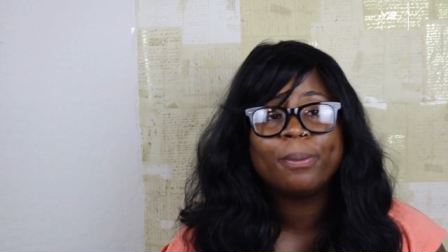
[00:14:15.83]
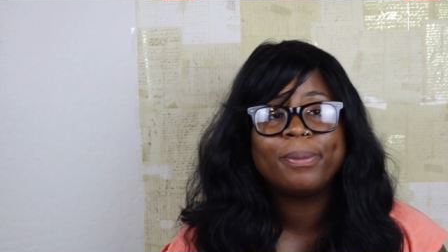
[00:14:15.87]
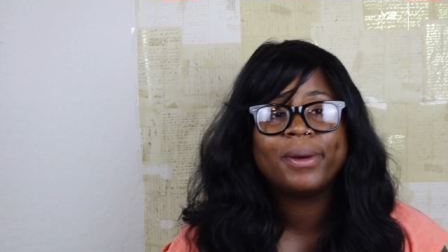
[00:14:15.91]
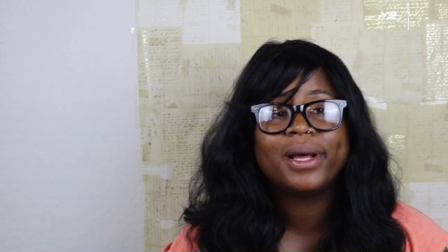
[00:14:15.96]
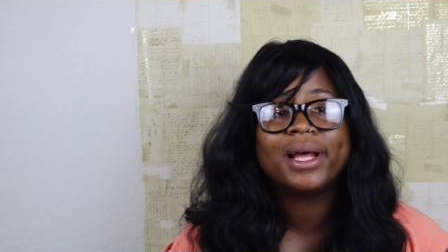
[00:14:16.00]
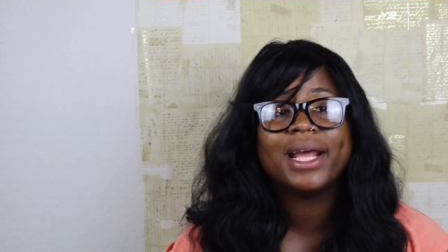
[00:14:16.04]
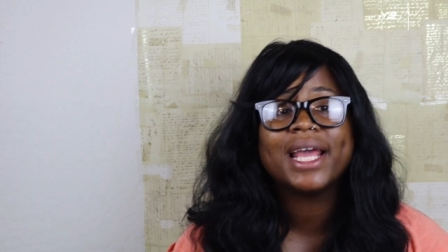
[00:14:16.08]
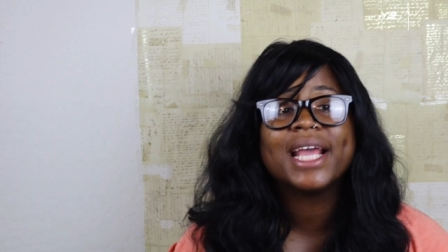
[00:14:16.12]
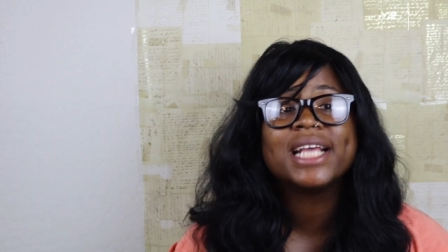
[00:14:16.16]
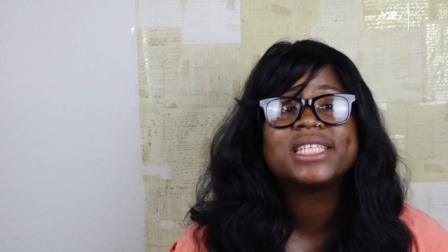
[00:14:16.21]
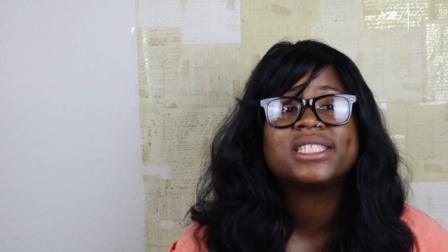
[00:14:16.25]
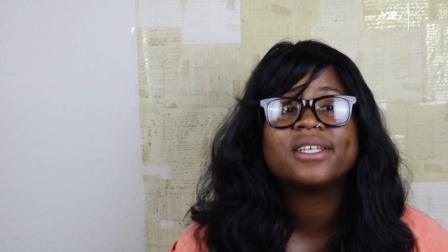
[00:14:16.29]

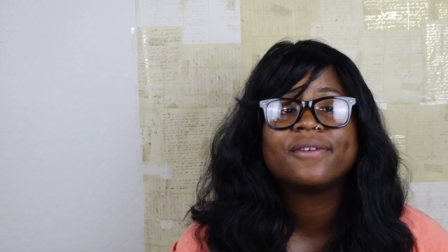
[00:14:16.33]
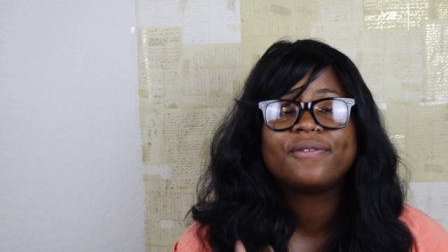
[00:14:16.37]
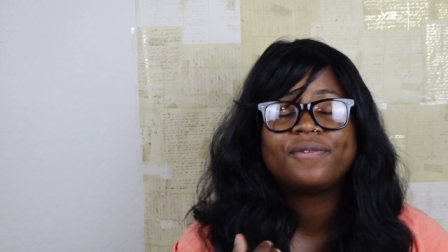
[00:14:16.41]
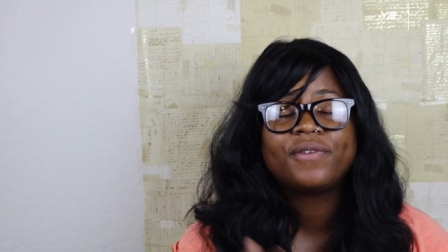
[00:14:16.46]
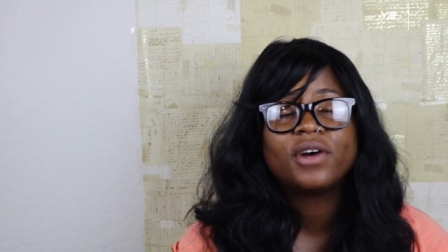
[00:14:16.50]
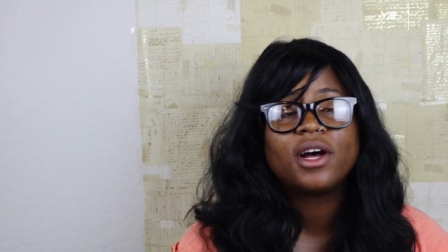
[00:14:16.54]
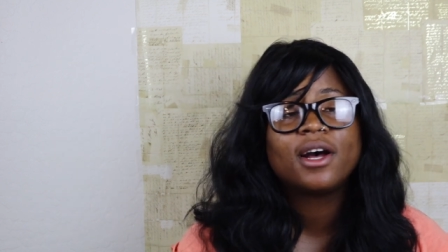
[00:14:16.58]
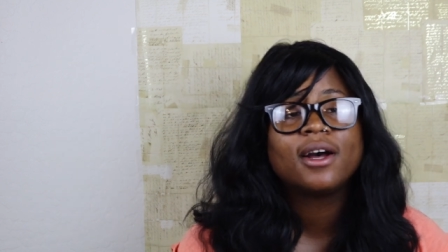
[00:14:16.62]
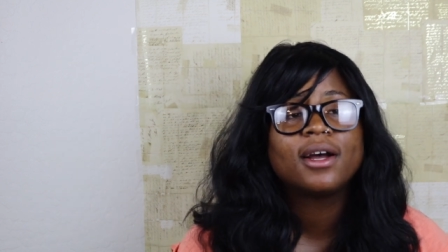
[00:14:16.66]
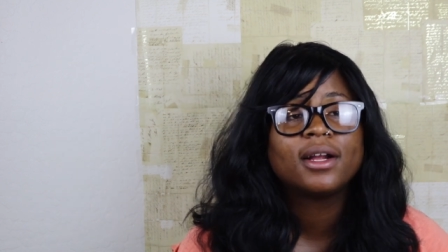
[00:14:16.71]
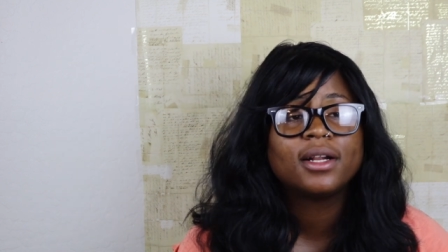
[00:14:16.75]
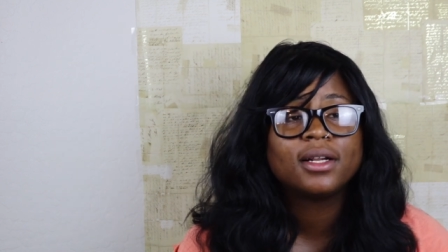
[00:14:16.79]
but it's a
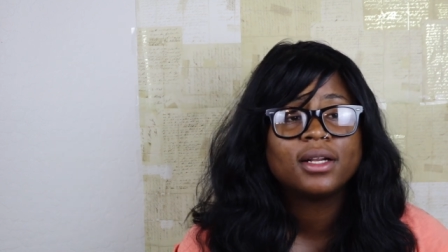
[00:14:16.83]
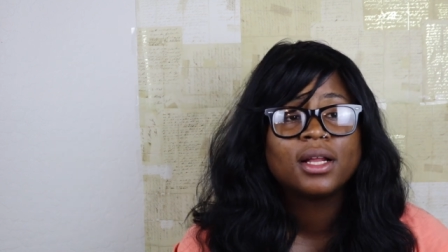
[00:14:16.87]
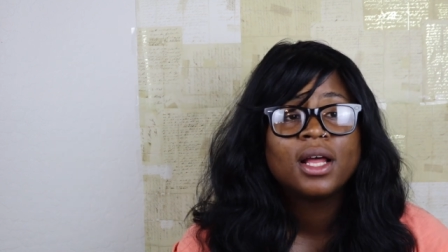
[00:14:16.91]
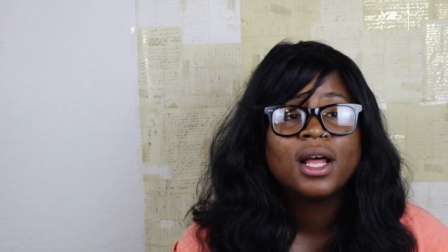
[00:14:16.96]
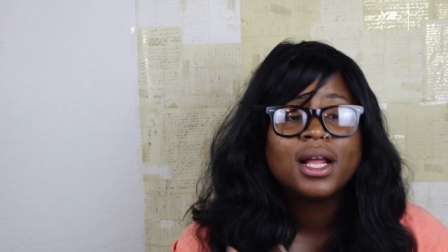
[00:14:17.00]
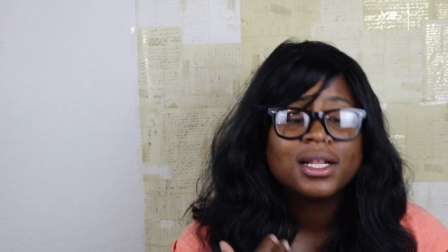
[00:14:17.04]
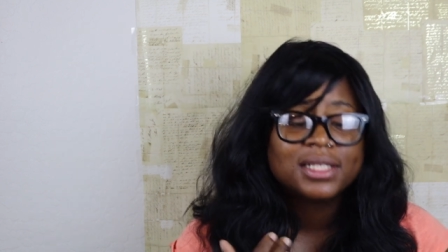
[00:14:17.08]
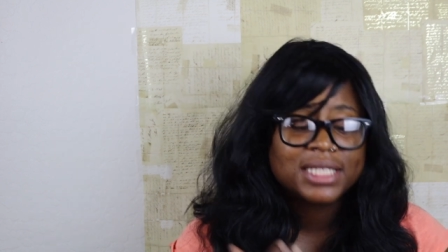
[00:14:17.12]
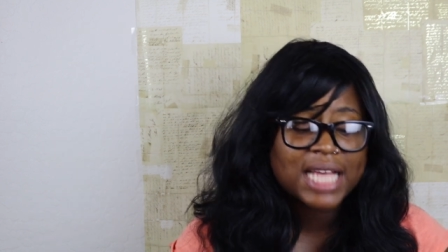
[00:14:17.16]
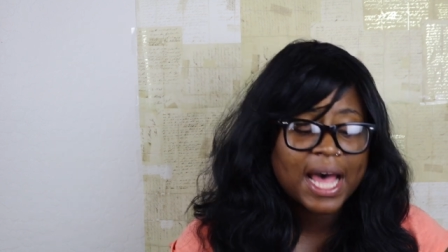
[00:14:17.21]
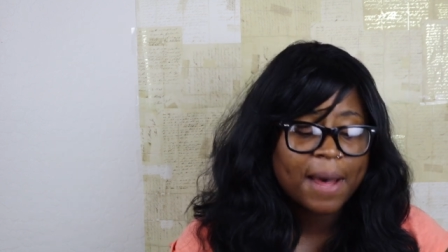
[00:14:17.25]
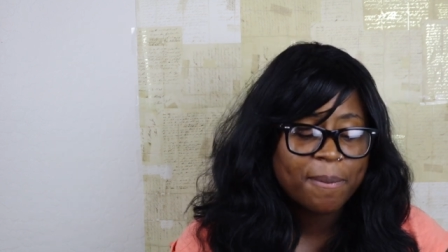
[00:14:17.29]

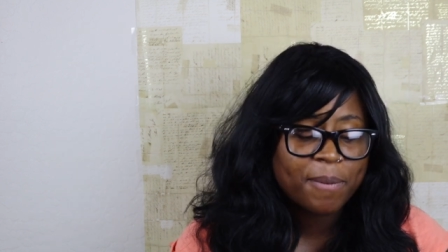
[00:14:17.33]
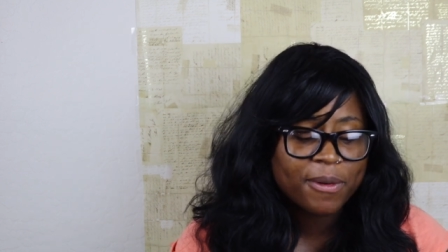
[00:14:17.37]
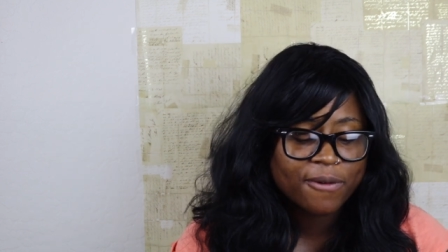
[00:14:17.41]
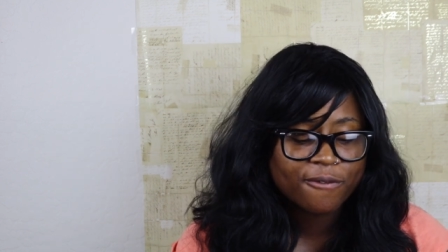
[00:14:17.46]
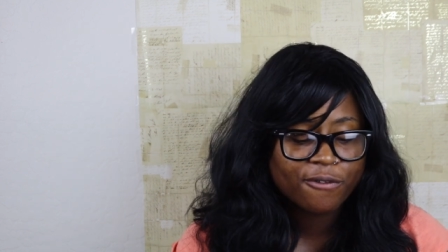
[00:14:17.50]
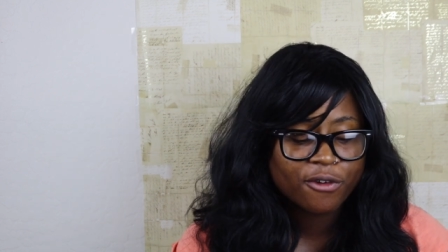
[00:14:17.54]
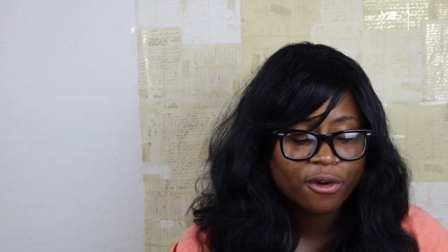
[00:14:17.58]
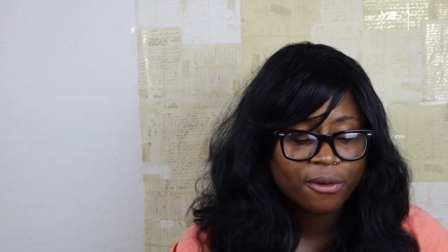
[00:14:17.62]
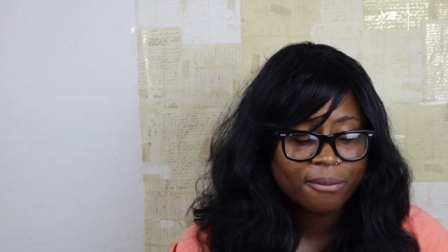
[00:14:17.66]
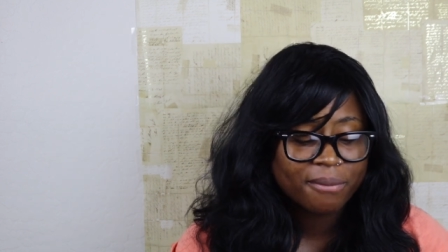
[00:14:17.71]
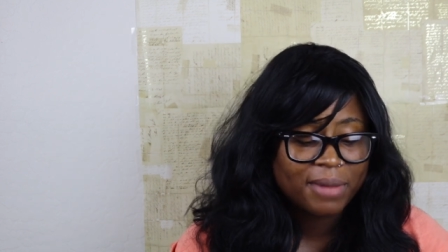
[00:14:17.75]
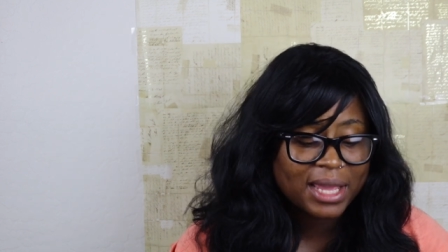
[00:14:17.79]
fun topic
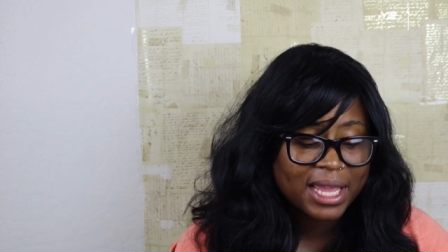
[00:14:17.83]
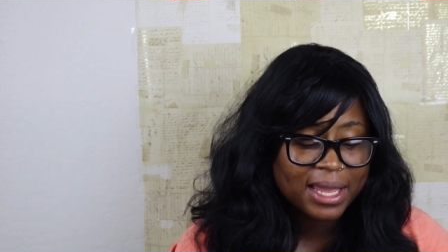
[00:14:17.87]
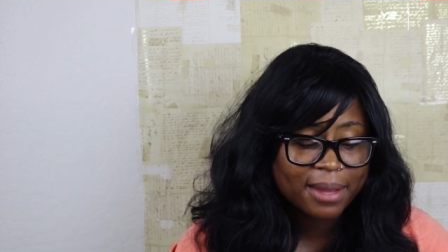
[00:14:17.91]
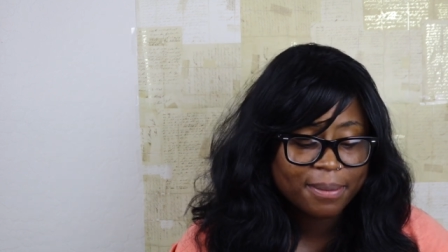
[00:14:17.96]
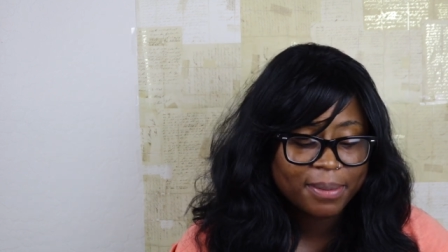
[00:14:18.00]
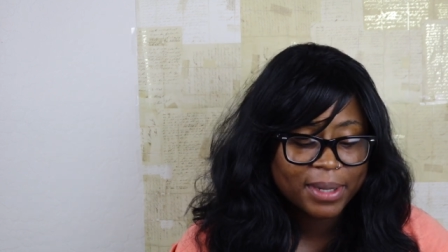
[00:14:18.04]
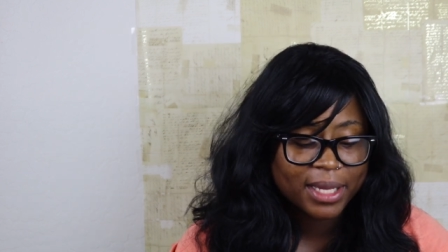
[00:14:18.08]
for me,